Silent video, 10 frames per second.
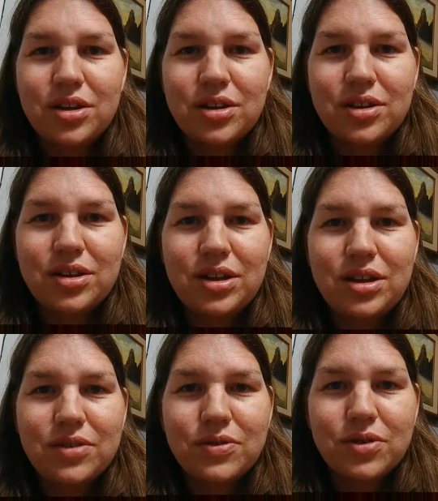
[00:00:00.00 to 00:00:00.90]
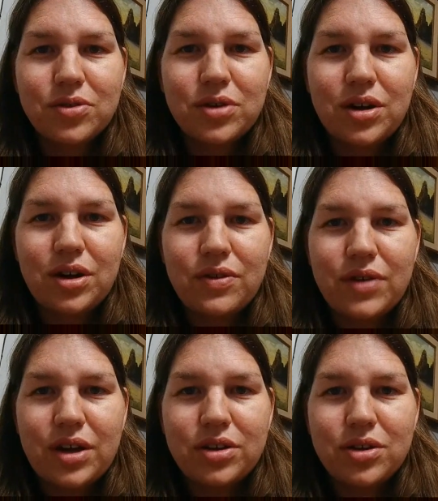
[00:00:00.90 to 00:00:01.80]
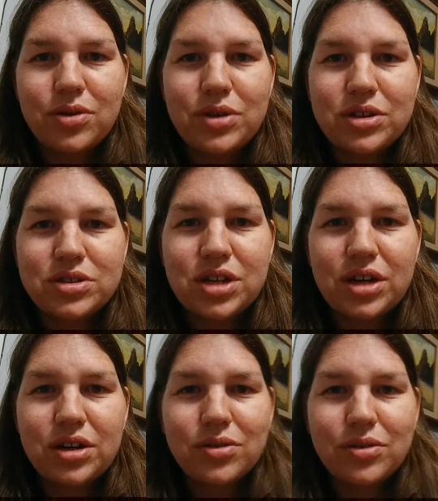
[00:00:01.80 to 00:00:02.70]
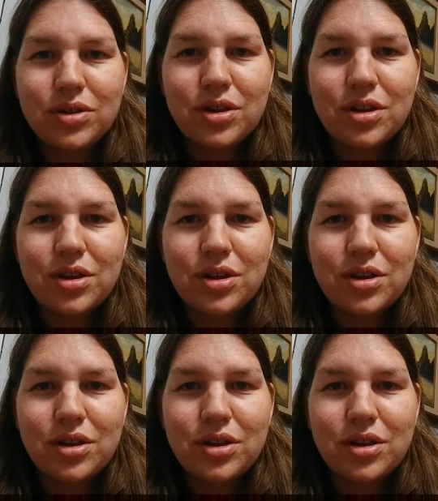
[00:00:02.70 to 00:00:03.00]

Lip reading: seats for 12 and 2 wheelchairs with